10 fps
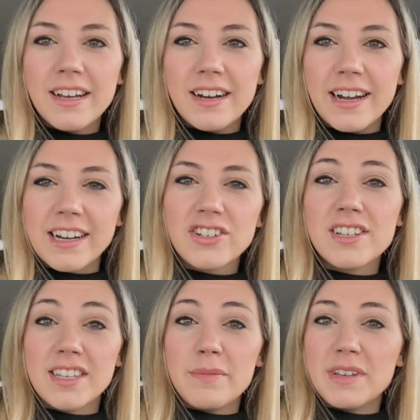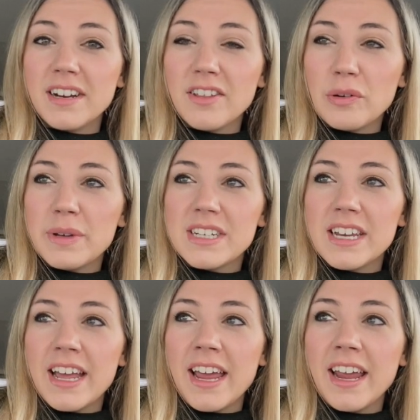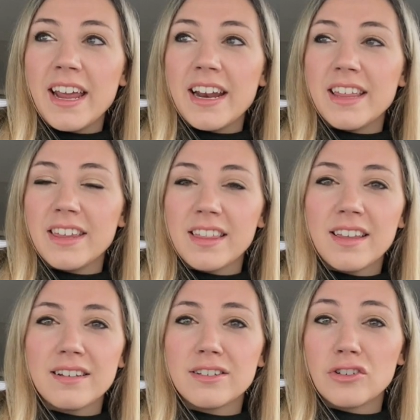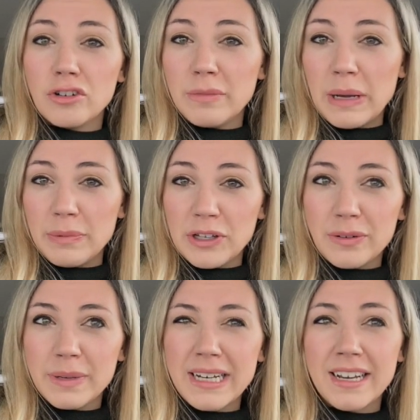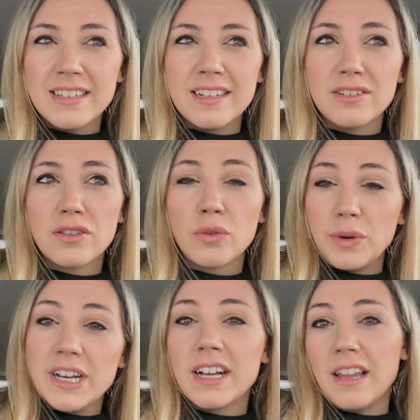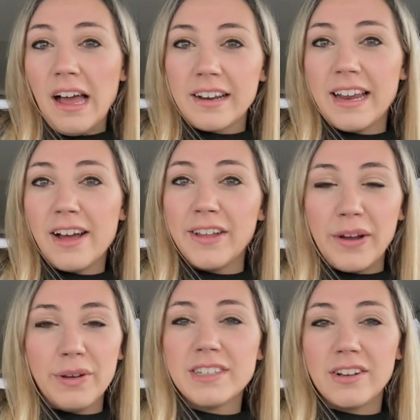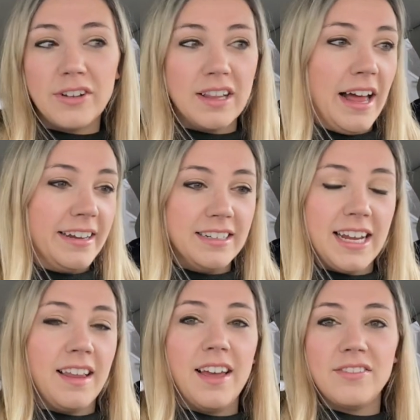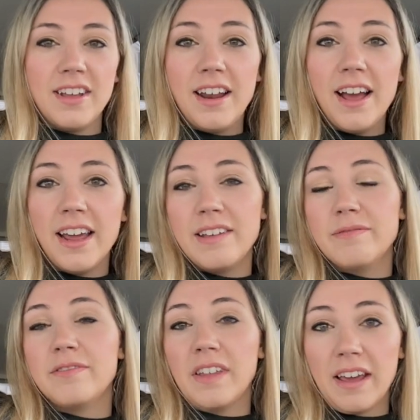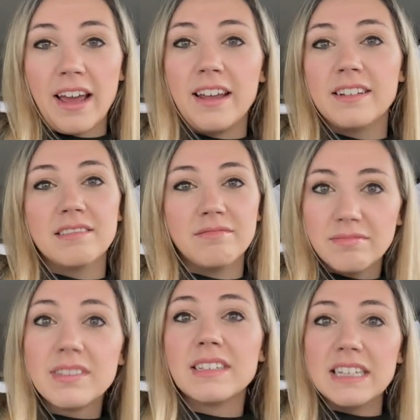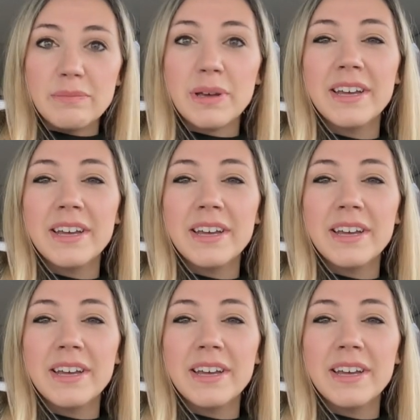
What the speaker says: I actually slept in a little bit today, and I think that screwed me up a little bit, because it's 3 o'clock now. Like, we still have a lot of day left, and I feel like I could sleep.